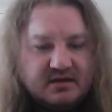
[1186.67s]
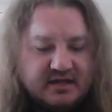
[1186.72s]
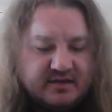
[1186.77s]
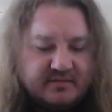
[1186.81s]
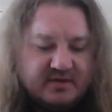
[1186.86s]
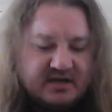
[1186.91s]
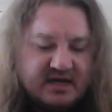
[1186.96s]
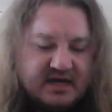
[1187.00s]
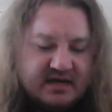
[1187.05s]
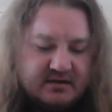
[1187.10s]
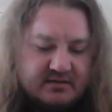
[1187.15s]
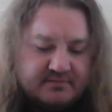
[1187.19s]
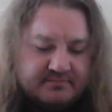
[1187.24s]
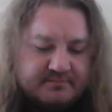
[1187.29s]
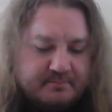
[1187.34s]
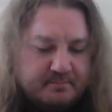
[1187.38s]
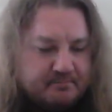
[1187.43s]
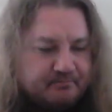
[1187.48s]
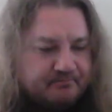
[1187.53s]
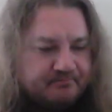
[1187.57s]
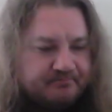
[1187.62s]

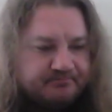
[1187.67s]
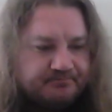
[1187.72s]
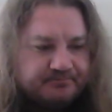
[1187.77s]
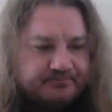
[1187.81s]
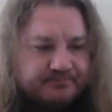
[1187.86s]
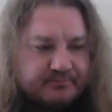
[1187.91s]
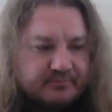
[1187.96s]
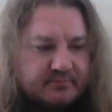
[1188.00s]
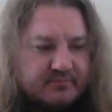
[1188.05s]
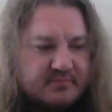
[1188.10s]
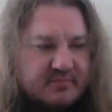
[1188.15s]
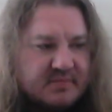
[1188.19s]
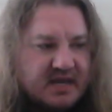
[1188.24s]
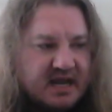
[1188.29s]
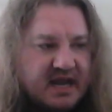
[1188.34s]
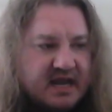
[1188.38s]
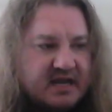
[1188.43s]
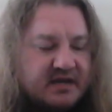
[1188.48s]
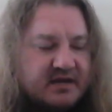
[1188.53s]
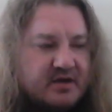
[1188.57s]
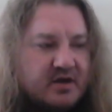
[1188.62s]
eliminating.
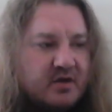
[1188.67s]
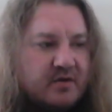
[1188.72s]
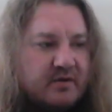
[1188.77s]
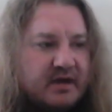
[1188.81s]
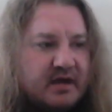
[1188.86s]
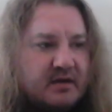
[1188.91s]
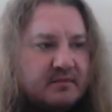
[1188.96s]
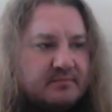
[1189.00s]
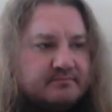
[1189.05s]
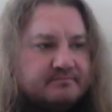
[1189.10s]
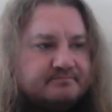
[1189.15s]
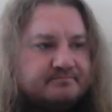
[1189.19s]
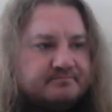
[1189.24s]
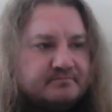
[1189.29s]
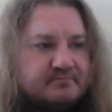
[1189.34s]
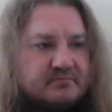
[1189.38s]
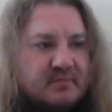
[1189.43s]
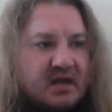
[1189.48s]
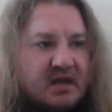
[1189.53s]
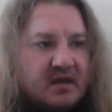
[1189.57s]
And, you know,